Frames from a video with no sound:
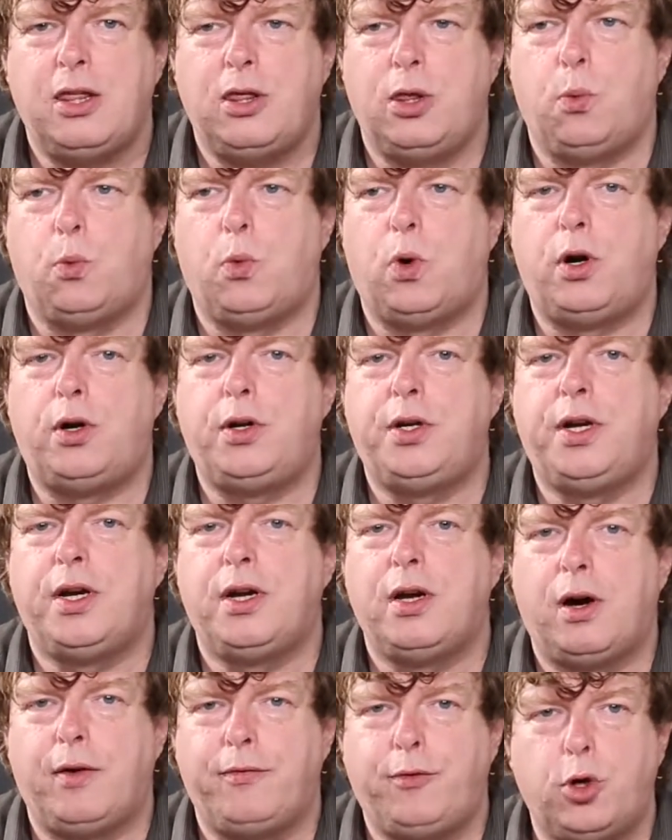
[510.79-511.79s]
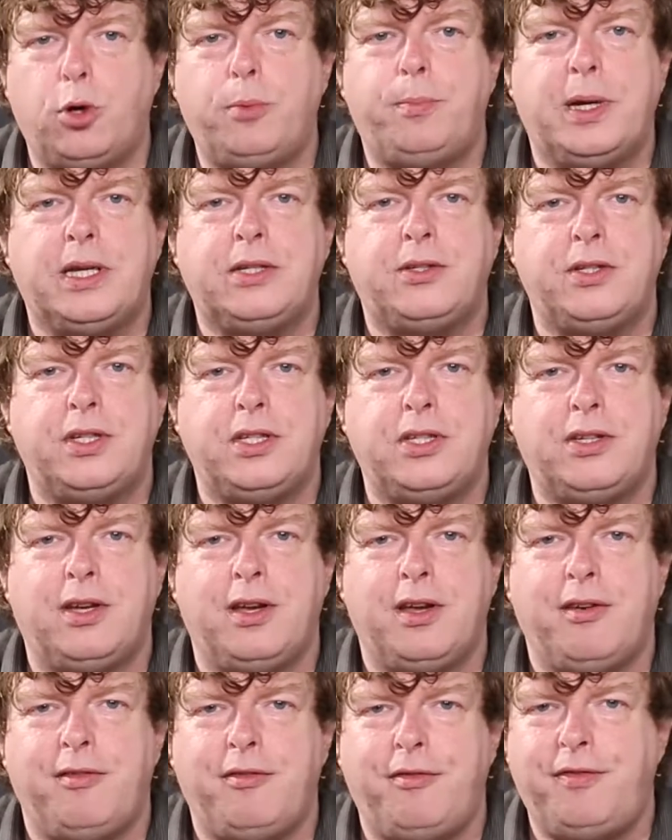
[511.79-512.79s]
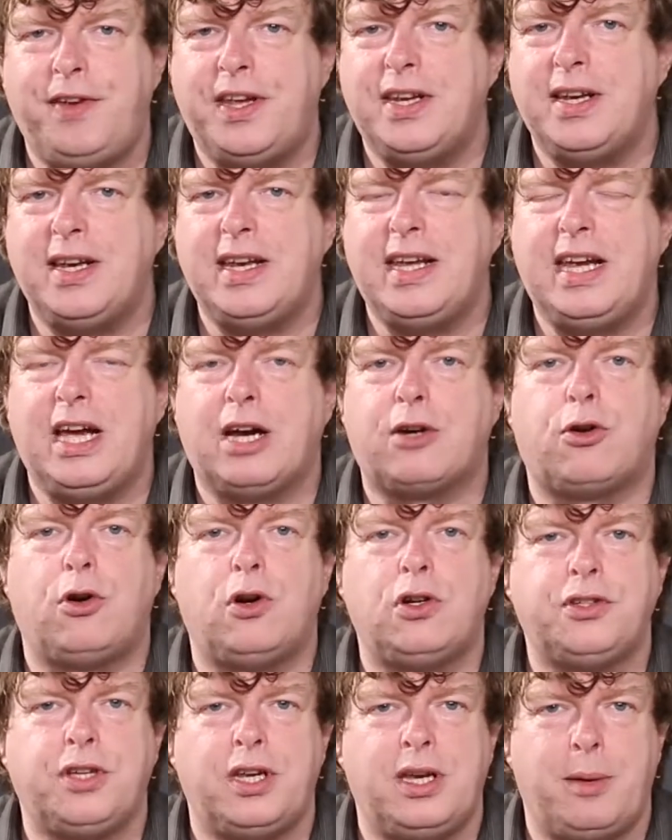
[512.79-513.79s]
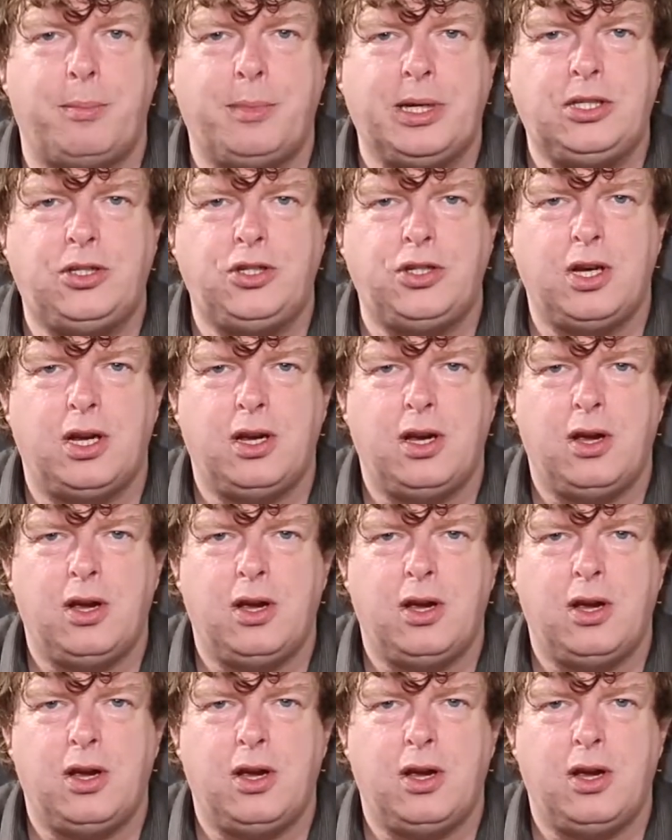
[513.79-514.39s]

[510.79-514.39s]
the word of your business faintly across an image